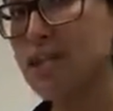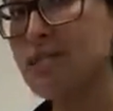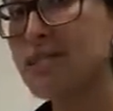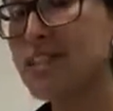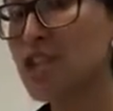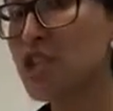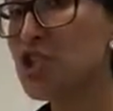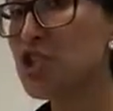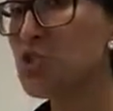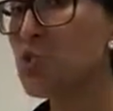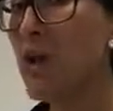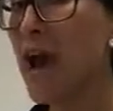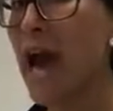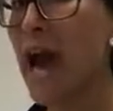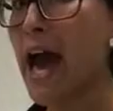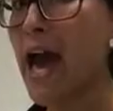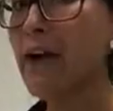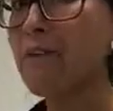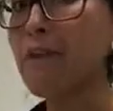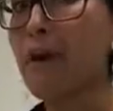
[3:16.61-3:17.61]
Did you
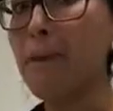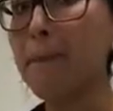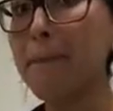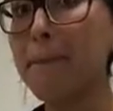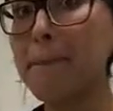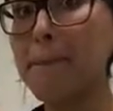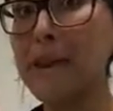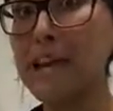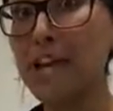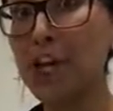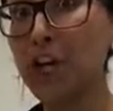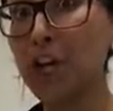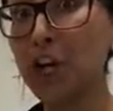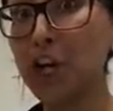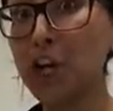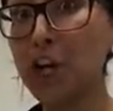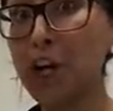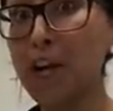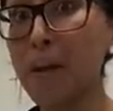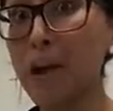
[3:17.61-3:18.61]
have
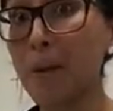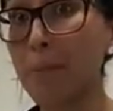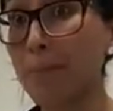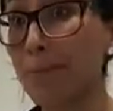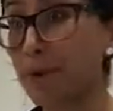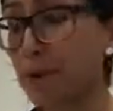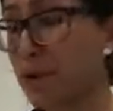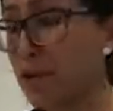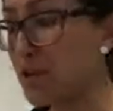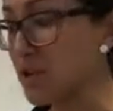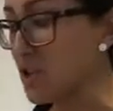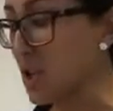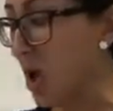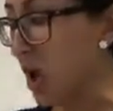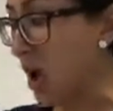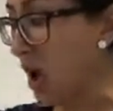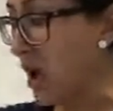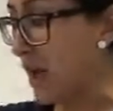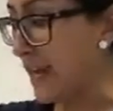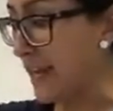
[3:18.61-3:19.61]
bigger numbers
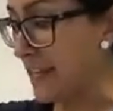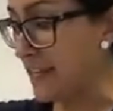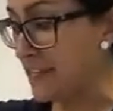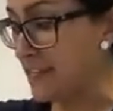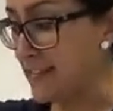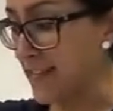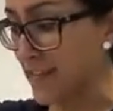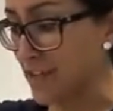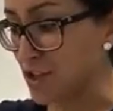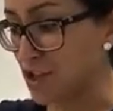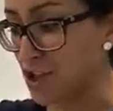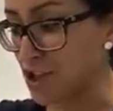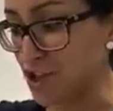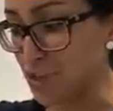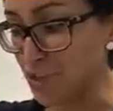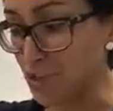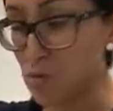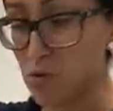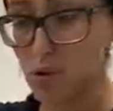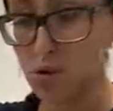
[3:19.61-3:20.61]
on day
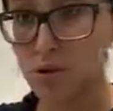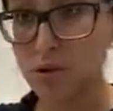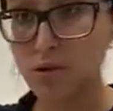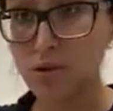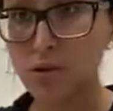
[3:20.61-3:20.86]
2?